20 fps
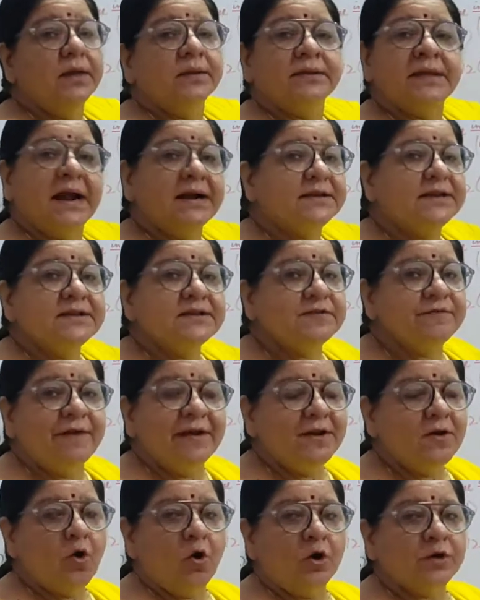That is
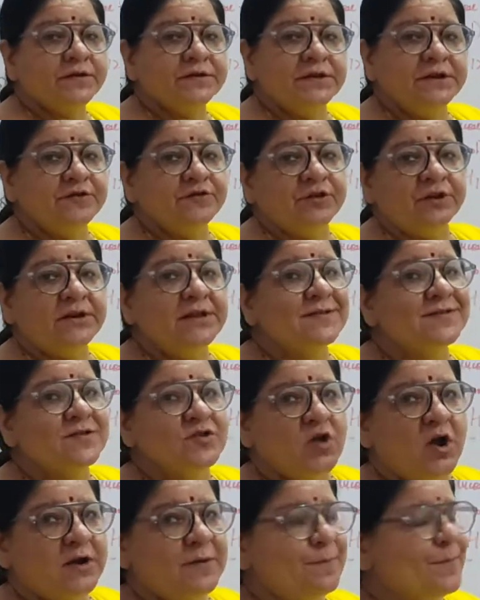when oxygen is
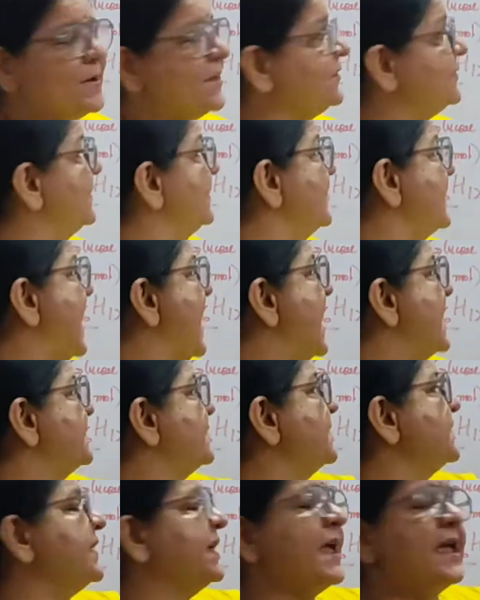not present, as
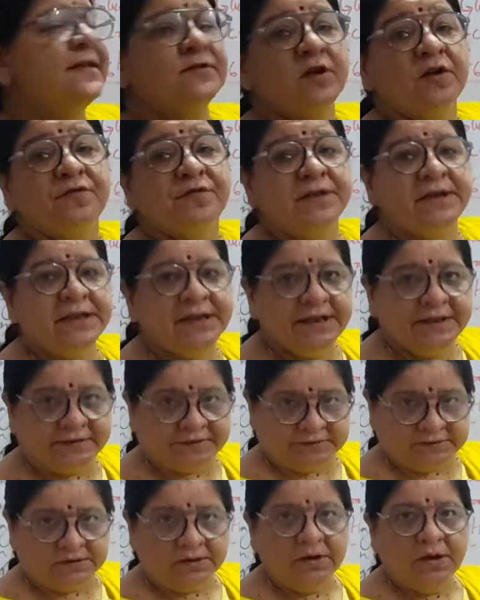in case of
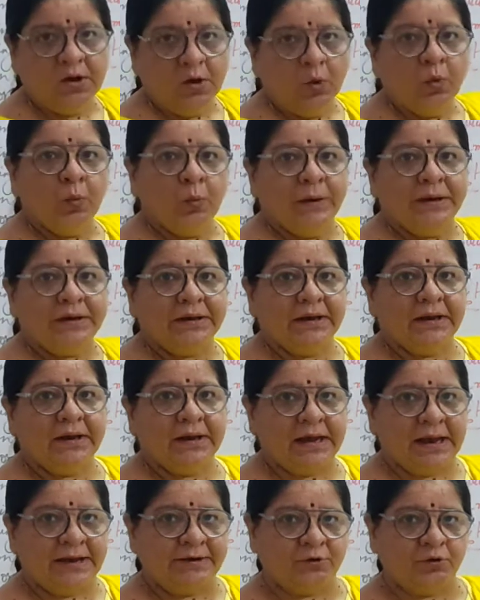yeast.
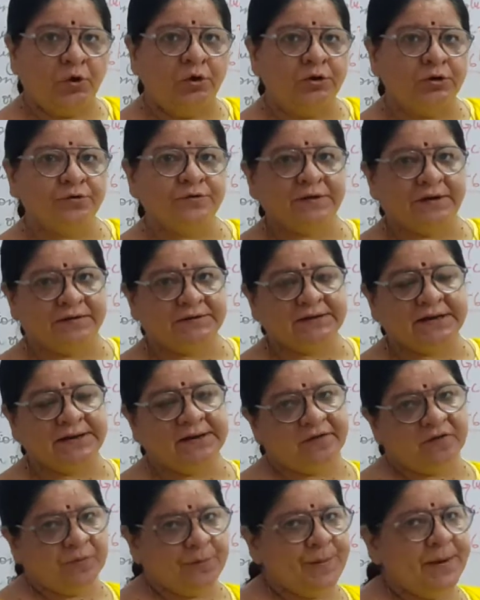I told you just an
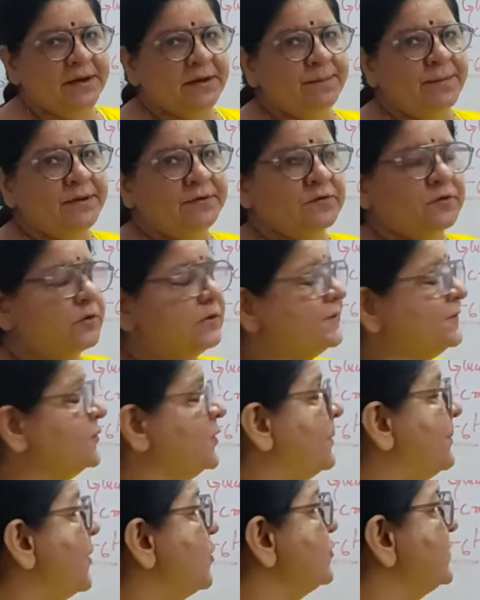experiment also
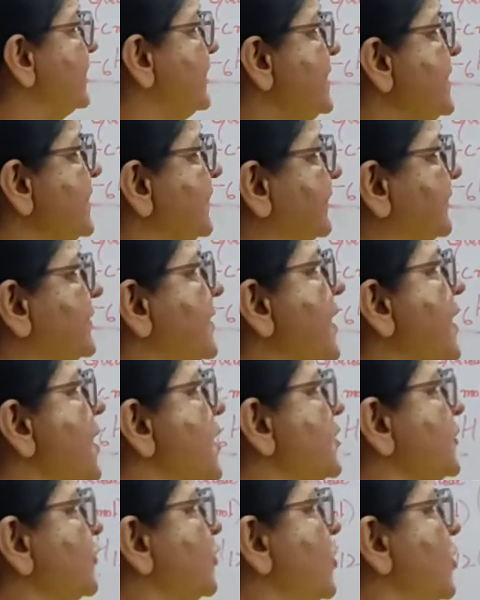about yeast.
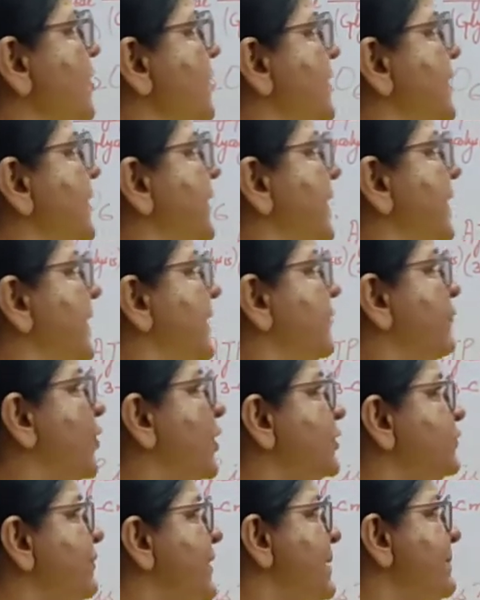So
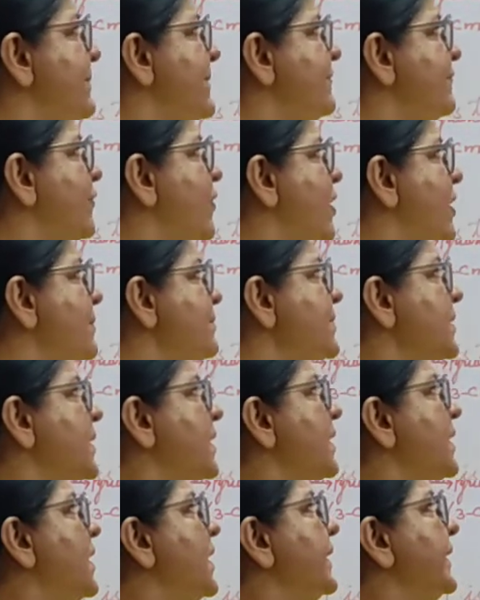what will be formed?
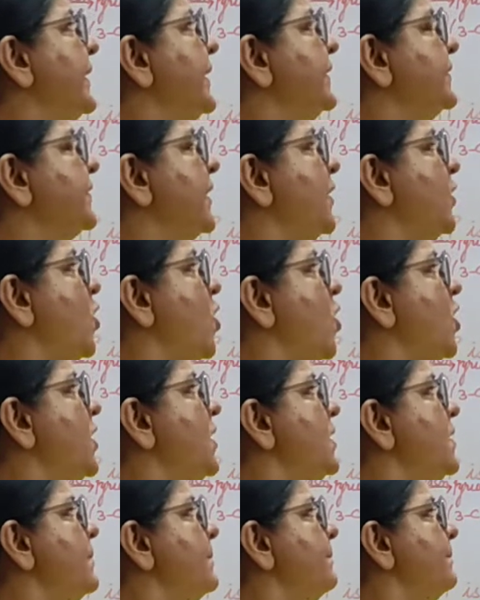
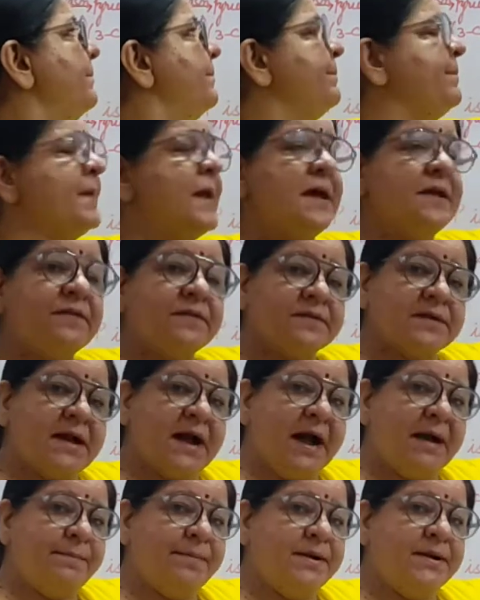Ethanol plus
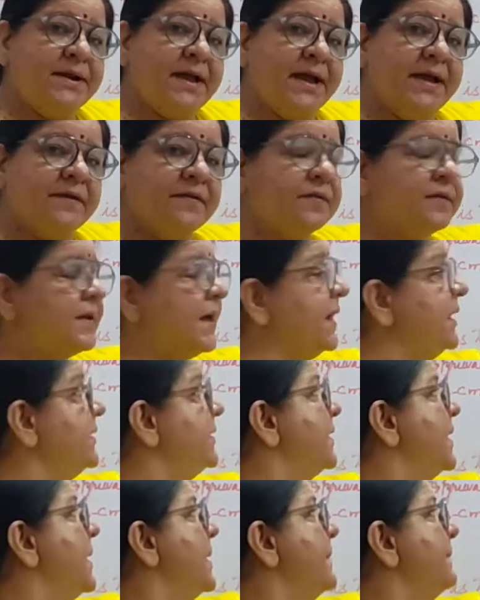carbon
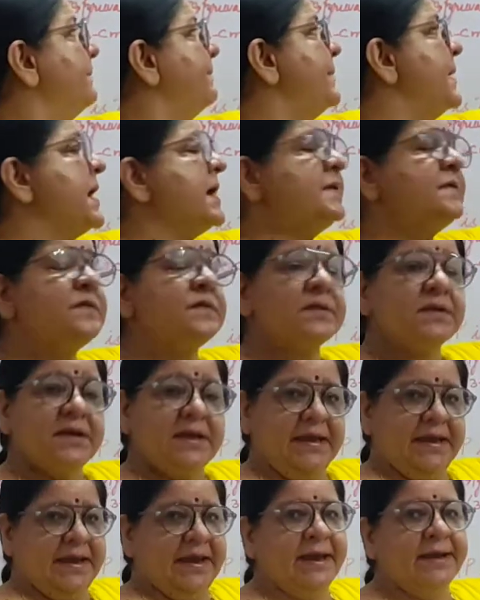dioxide plus
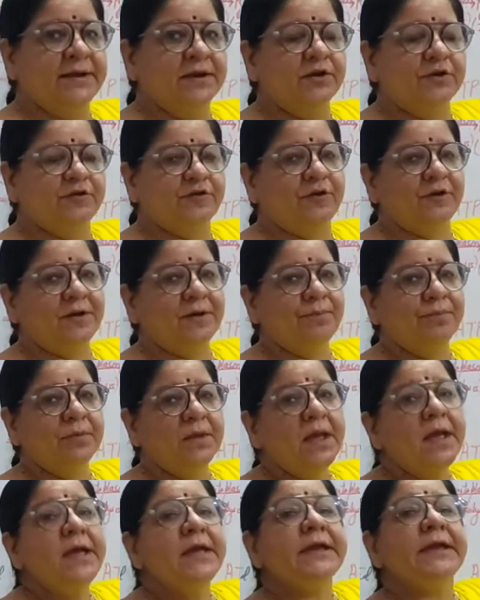energy.
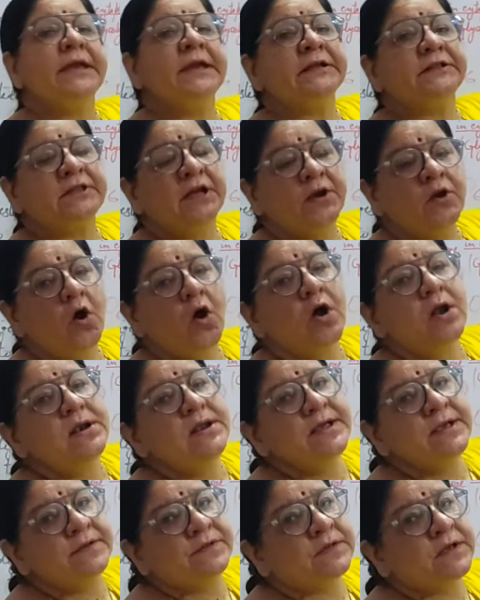
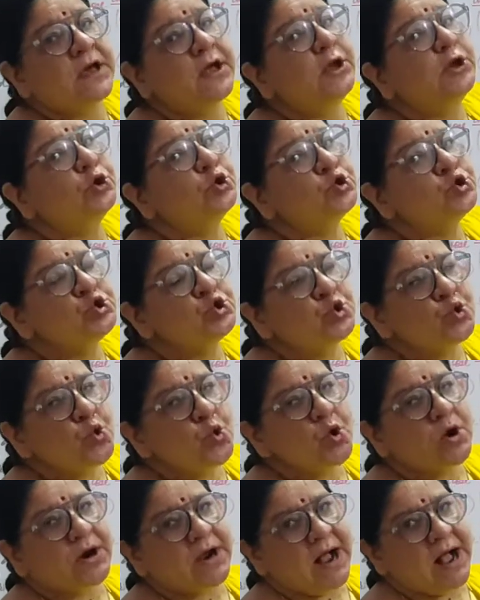Ethanol is a
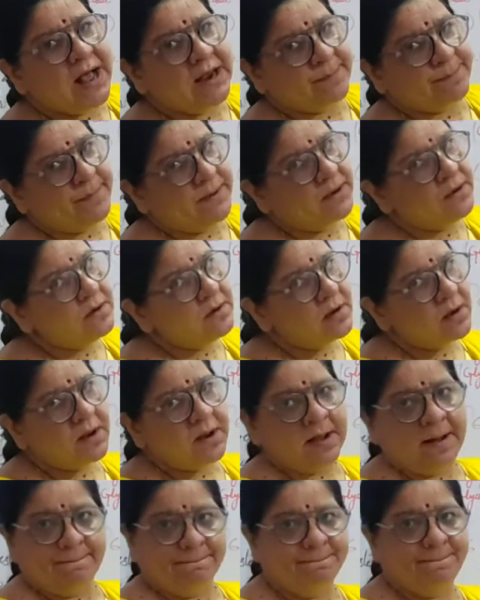2 carbon
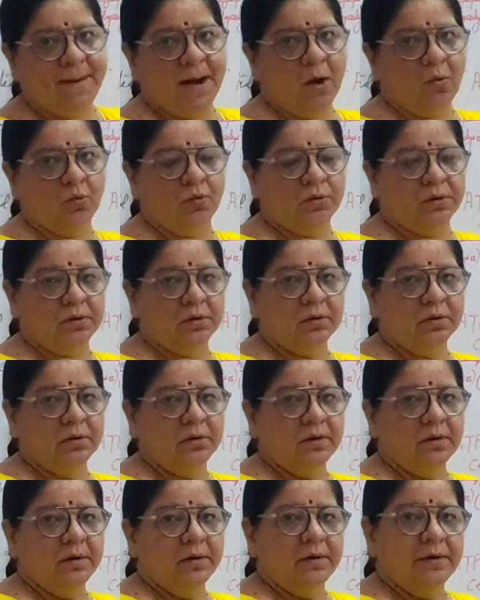compound,
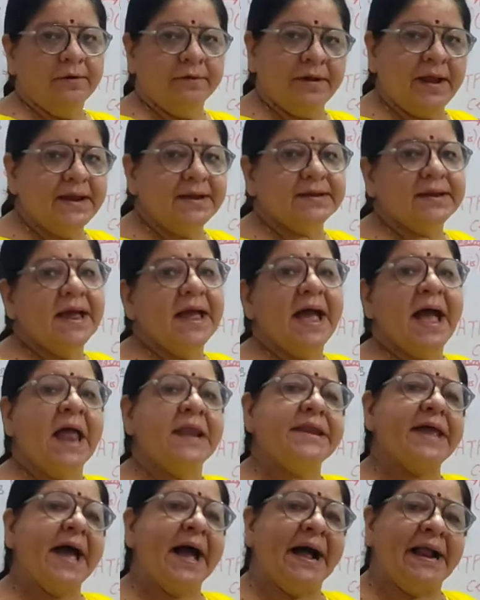right?
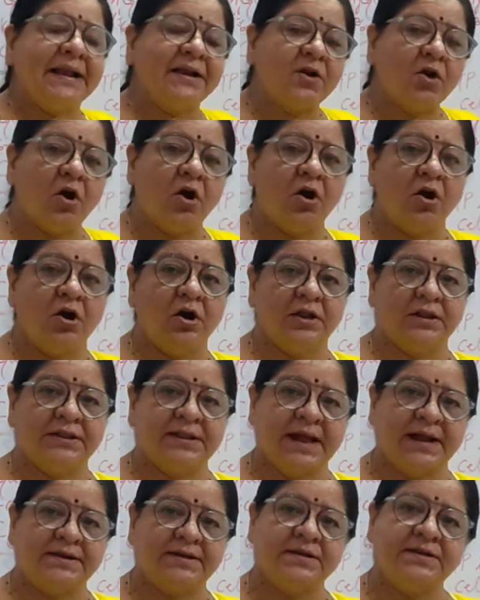And alcohol,
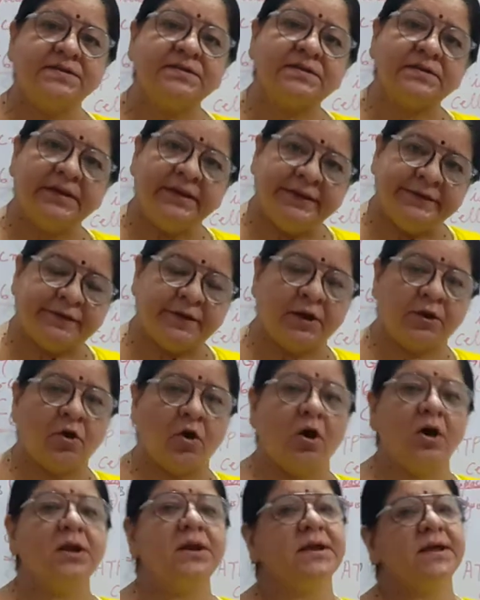that is
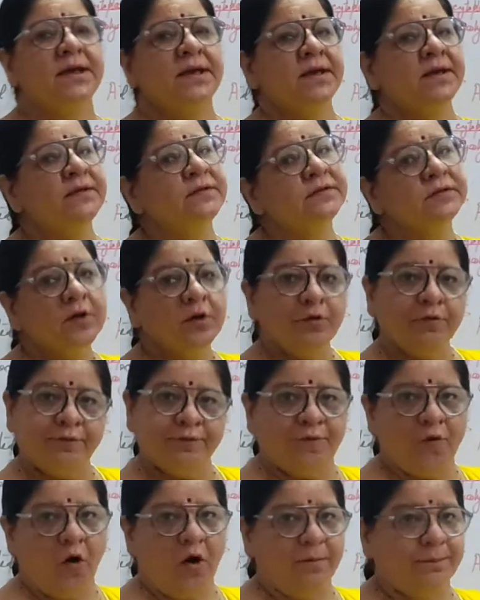ethanol, is
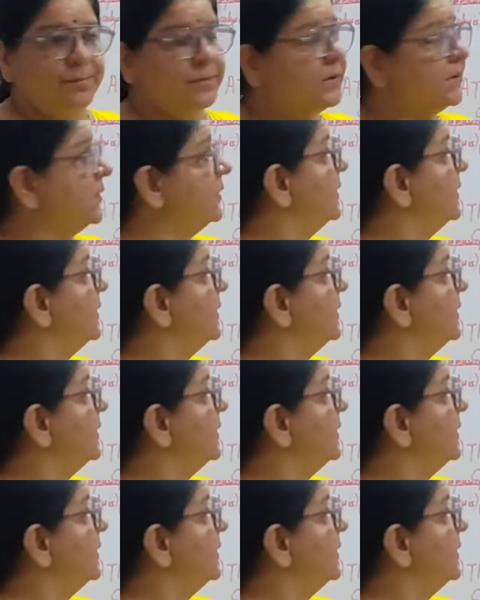formed.